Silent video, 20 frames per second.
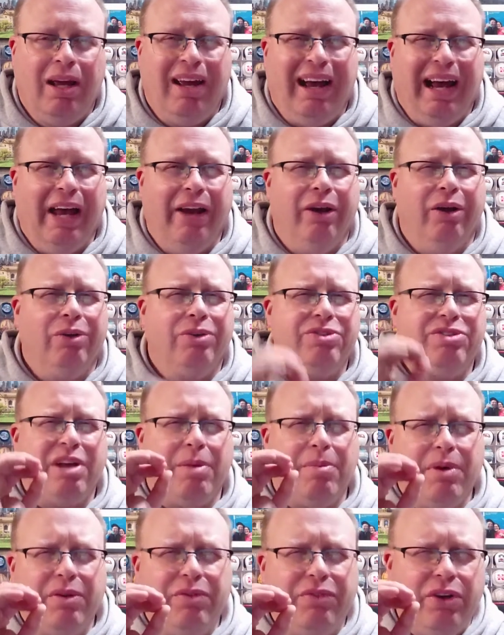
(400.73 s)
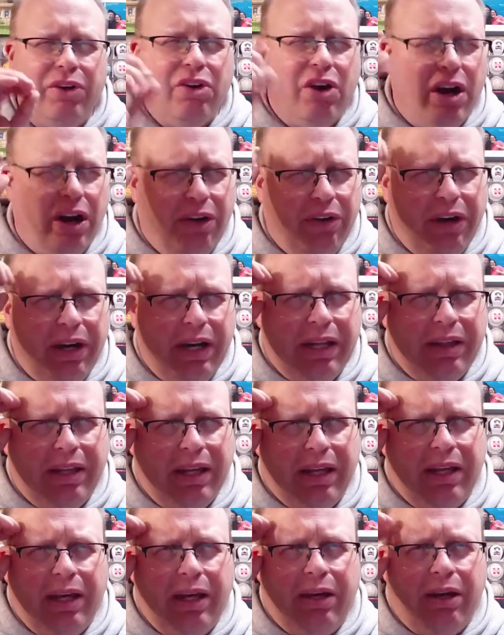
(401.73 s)
I know some of you are already
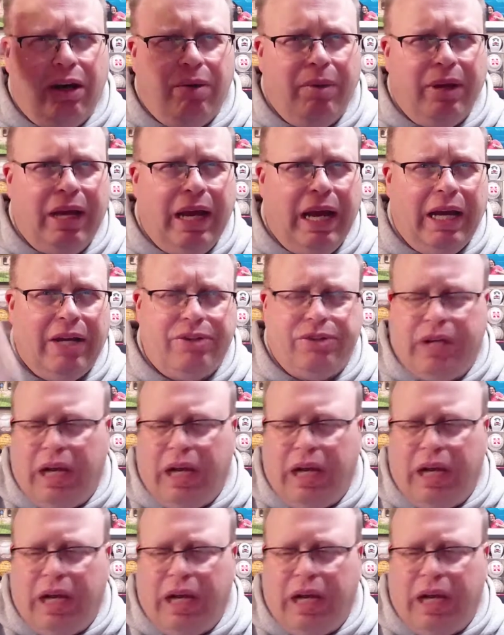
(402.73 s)
thinking, oh my gosh,